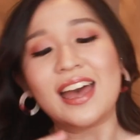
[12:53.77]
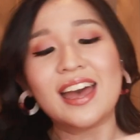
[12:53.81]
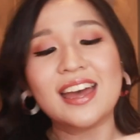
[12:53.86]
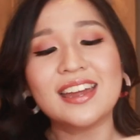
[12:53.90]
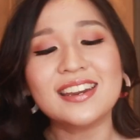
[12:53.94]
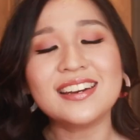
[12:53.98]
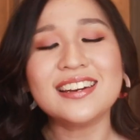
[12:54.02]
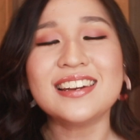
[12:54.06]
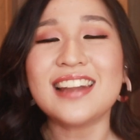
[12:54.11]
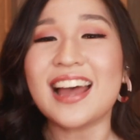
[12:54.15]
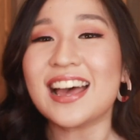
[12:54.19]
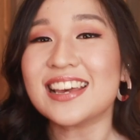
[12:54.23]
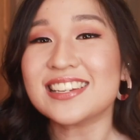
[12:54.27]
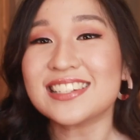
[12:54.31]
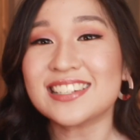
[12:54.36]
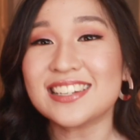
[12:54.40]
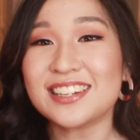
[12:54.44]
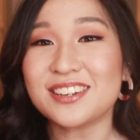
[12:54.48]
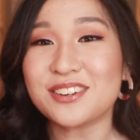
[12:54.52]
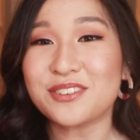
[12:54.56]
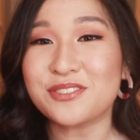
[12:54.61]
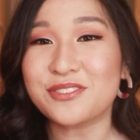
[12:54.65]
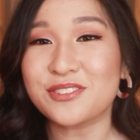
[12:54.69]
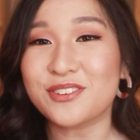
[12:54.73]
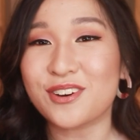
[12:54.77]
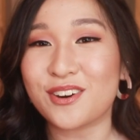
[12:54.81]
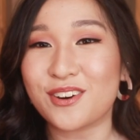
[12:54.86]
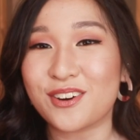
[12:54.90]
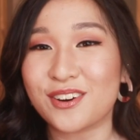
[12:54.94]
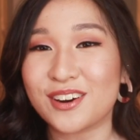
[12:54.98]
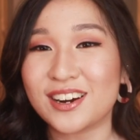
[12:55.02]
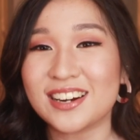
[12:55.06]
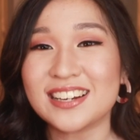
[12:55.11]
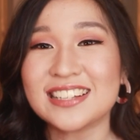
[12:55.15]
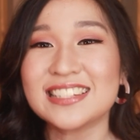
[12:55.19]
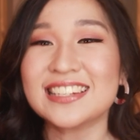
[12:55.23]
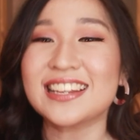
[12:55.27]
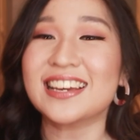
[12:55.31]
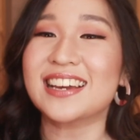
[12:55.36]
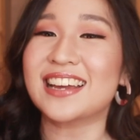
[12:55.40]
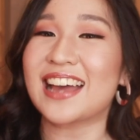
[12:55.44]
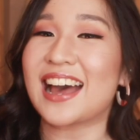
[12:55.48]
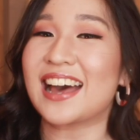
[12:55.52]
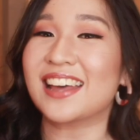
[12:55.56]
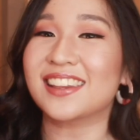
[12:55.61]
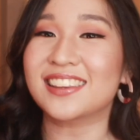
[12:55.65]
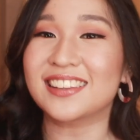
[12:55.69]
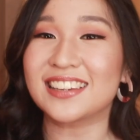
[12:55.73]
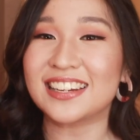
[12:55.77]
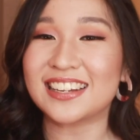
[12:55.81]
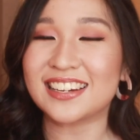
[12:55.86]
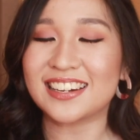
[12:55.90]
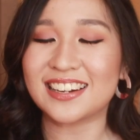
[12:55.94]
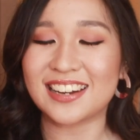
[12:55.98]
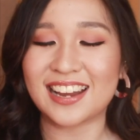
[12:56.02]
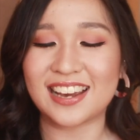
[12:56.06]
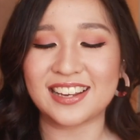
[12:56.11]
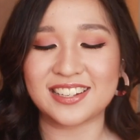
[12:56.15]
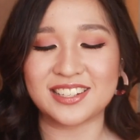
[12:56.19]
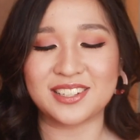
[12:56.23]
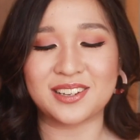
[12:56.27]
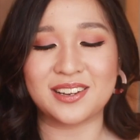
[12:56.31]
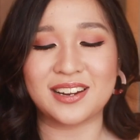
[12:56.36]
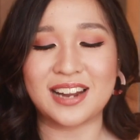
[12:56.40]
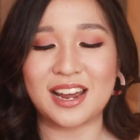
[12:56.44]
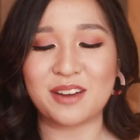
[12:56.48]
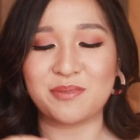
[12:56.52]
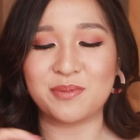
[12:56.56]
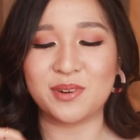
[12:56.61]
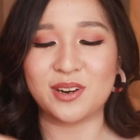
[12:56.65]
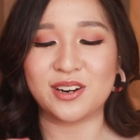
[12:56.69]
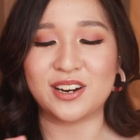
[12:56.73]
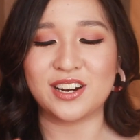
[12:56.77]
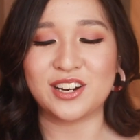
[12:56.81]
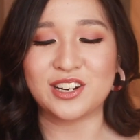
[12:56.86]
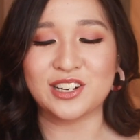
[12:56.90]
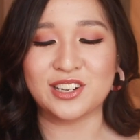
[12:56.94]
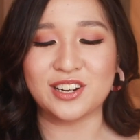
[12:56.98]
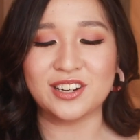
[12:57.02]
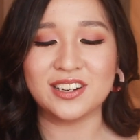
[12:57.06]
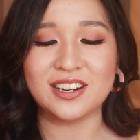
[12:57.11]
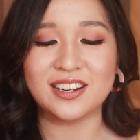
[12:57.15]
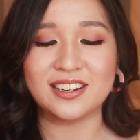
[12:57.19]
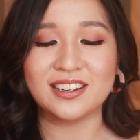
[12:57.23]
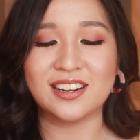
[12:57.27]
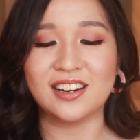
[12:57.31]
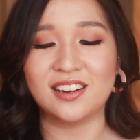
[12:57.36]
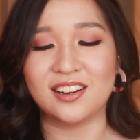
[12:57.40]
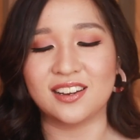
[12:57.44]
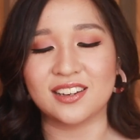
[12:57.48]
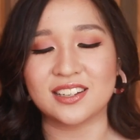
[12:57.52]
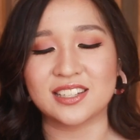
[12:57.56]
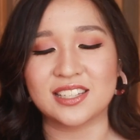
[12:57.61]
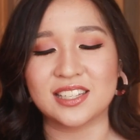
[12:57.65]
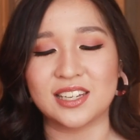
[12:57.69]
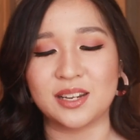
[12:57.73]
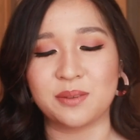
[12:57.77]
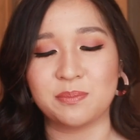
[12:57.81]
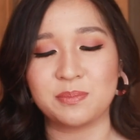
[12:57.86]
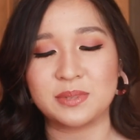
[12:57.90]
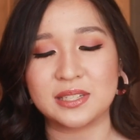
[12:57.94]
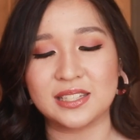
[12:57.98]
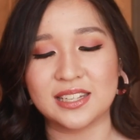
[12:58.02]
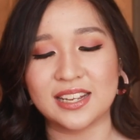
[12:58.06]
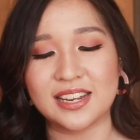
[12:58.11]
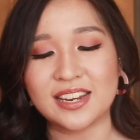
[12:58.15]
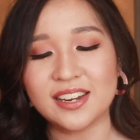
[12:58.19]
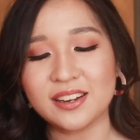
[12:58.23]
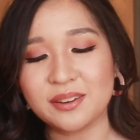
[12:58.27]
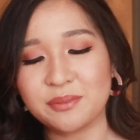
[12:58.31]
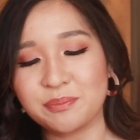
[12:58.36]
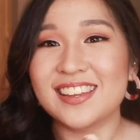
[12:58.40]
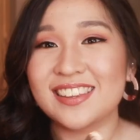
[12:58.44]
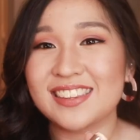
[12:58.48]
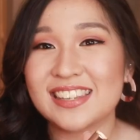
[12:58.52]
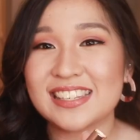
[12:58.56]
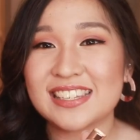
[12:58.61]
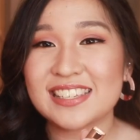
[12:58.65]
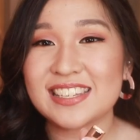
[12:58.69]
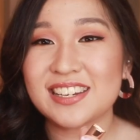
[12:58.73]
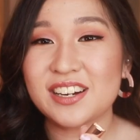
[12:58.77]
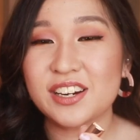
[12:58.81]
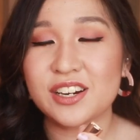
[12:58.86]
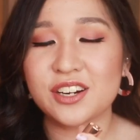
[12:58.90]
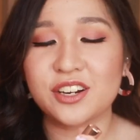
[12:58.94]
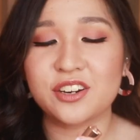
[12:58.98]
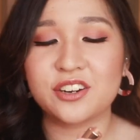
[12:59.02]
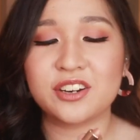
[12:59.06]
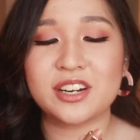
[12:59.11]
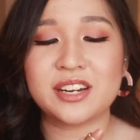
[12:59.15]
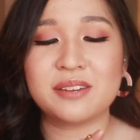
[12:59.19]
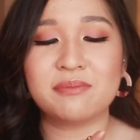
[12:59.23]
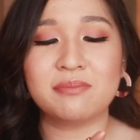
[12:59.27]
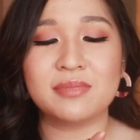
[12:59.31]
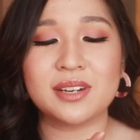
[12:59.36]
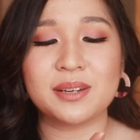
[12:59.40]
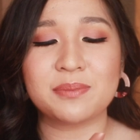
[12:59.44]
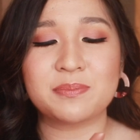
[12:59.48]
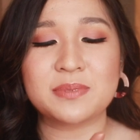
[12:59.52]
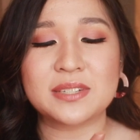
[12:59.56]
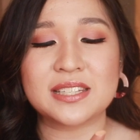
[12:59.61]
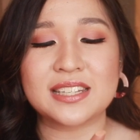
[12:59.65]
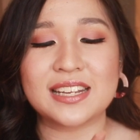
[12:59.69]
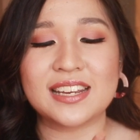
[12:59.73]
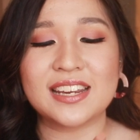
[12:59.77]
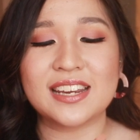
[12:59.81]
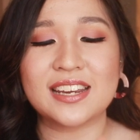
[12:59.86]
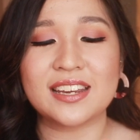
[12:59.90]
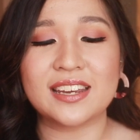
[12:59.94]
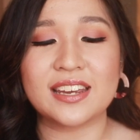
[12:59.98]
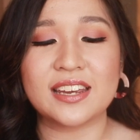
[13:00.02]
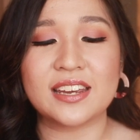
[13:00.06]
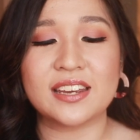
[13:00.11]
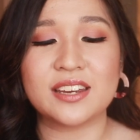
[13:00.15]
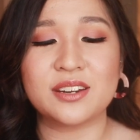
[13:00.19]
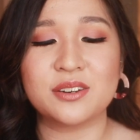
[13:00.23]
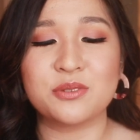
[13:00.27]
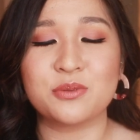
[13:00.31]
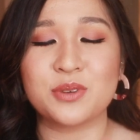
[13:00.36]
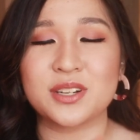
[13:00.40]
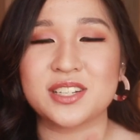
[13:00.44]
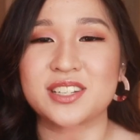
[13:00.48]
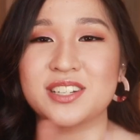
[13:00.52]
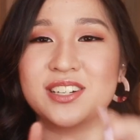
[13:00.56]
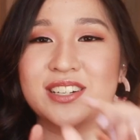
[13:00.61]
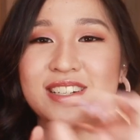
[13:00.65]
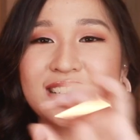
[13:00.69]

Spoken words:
And lastly, of course, a Kathleen Lights collaboration in a Luxe lipstick. This is her cream lipstick in What's